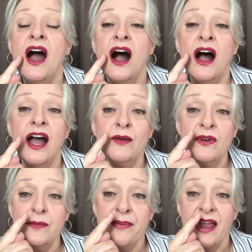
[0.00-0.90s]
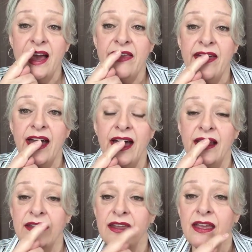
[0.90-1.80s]
I will apply
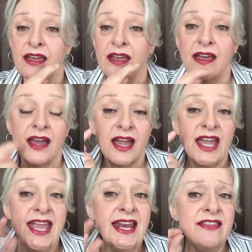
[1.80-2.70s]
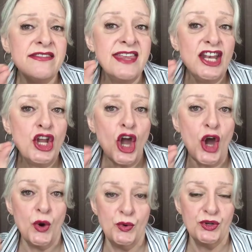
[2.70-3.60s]
that in a thin
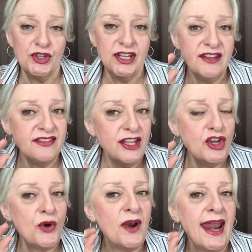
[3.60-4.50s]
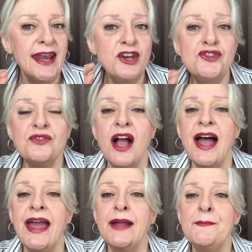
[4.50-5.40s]
coat, let it
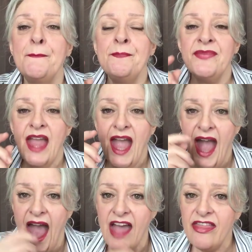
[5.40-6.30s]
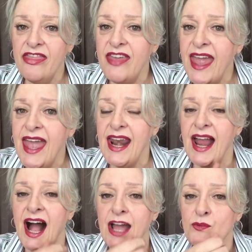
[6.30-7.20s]
dry. And then
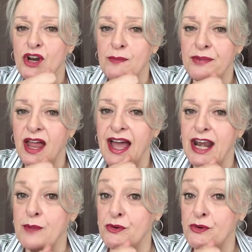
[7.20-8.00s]
I will apply number